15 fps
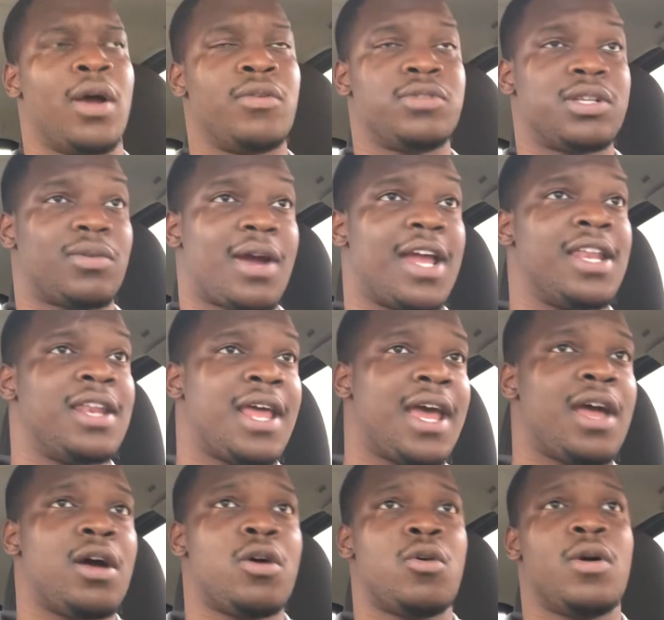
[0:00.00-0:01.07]
owns it right
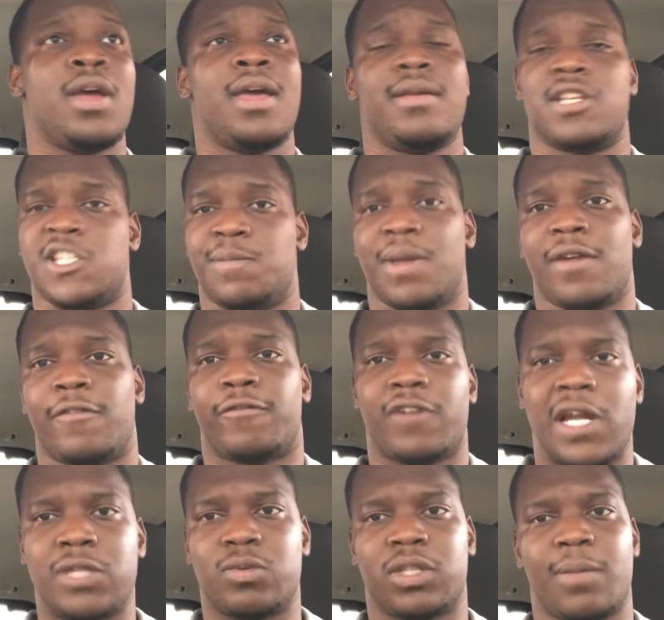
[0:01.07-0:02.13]
now just being
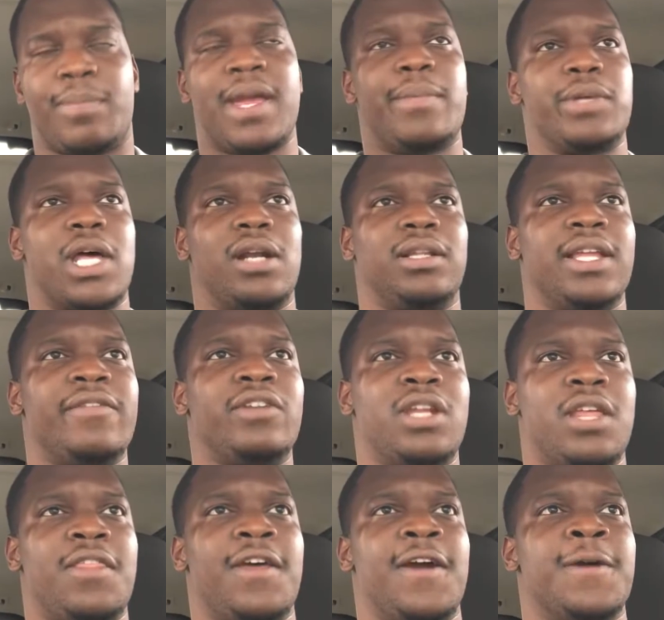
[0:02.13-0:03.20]
friends with the people that are
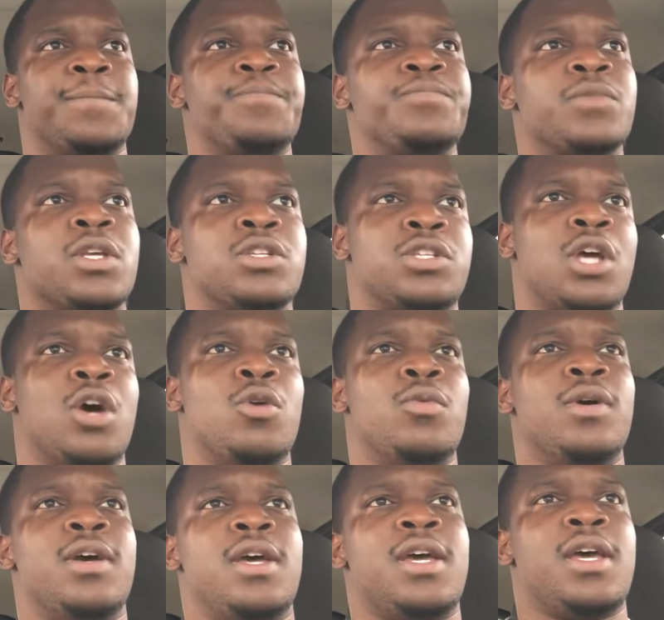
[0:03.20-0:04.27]
living in there. So
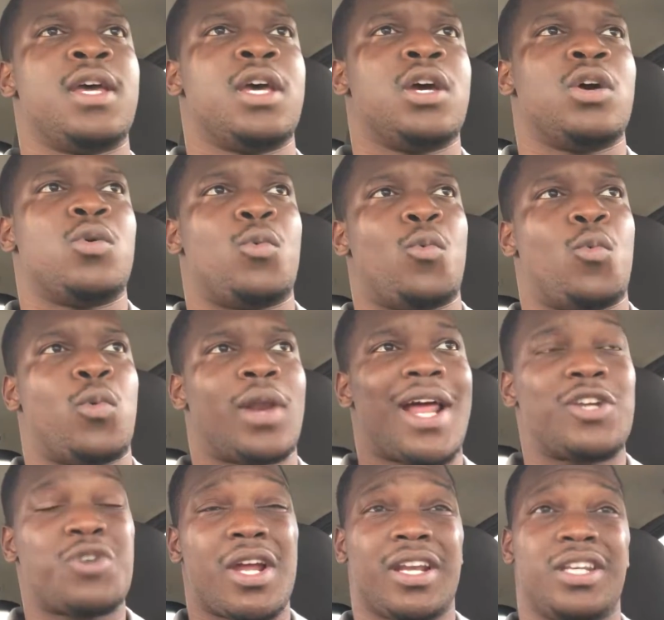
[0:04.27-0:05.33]
what
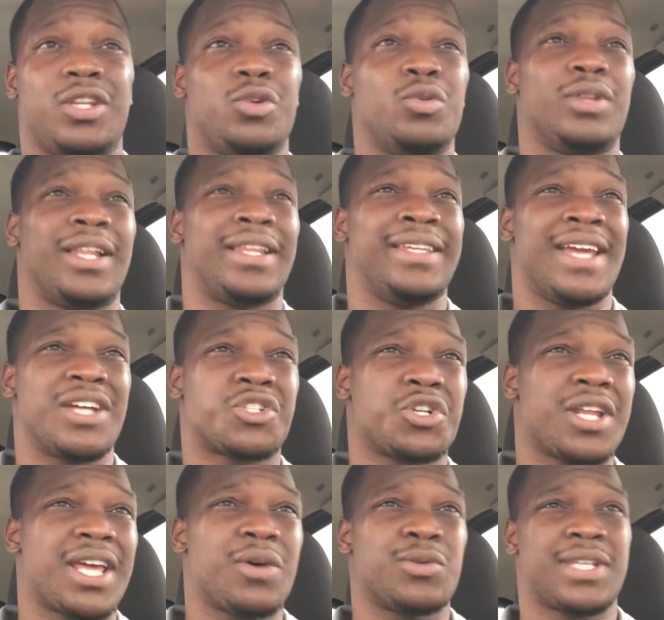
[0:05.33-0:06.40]
I tried to do
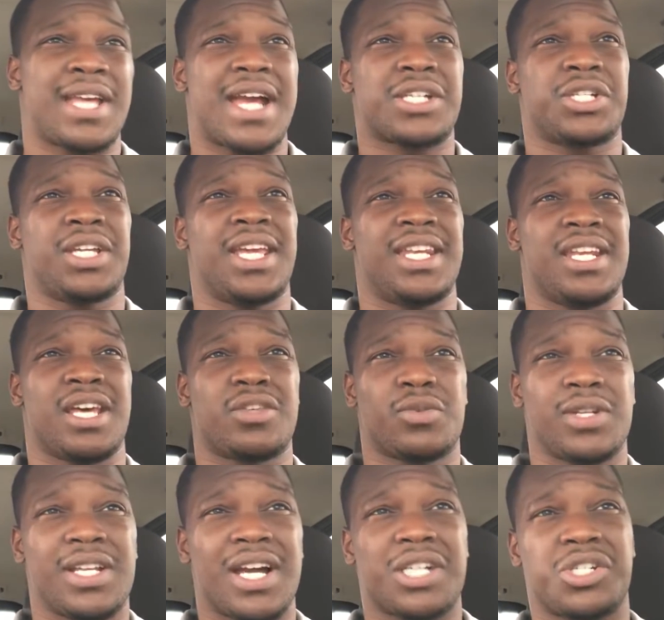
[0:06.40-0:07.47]
yesterday was actually get another
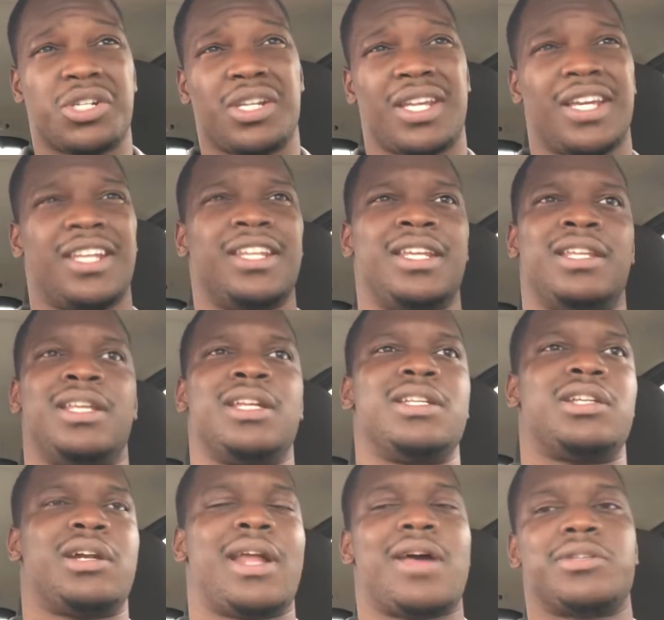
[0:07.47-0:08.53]
reduction, and it
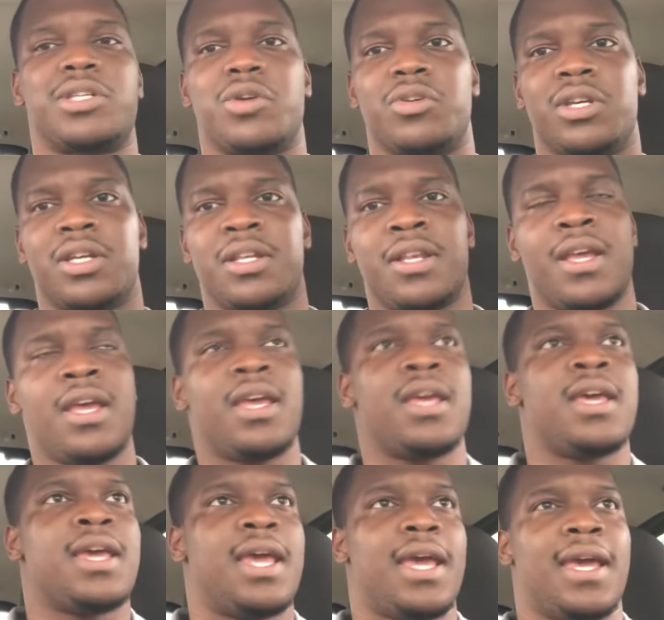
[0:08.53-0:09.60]
didn't turn out so good,
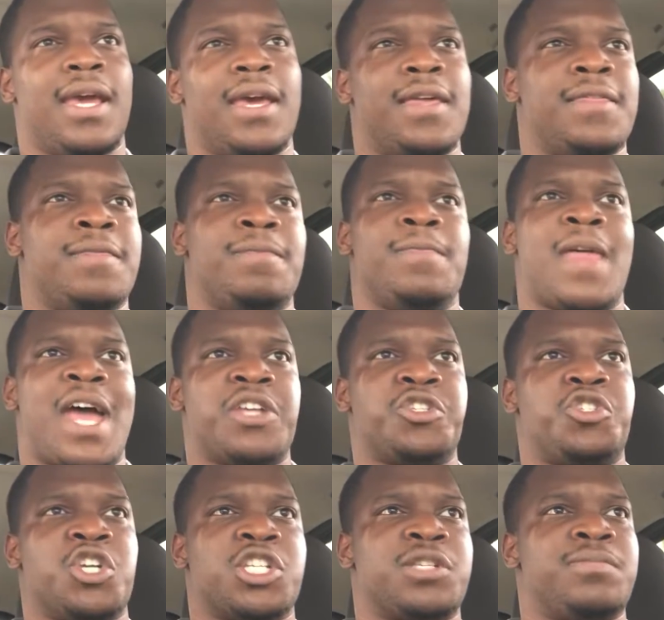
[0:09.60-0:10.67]
and that's
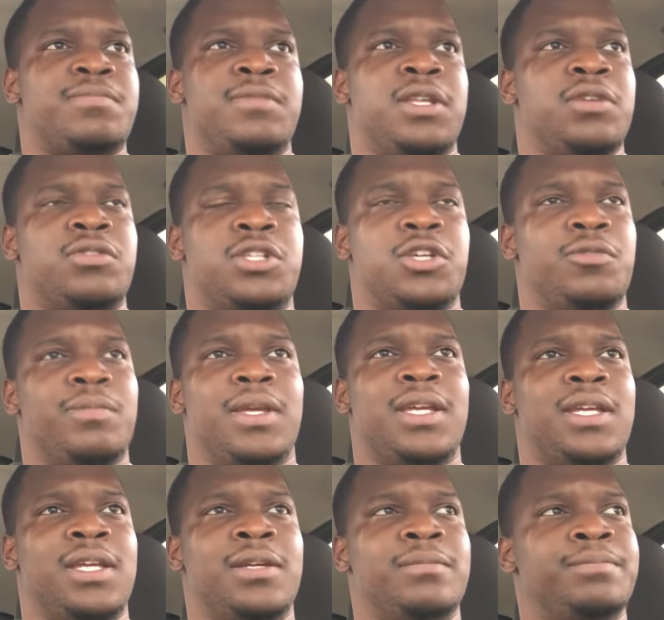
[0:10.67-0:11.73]
just due to
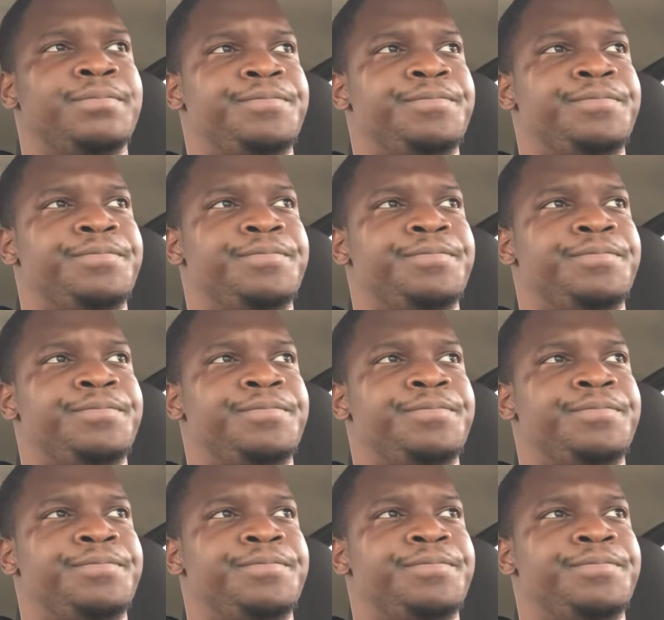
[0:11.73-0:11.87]
me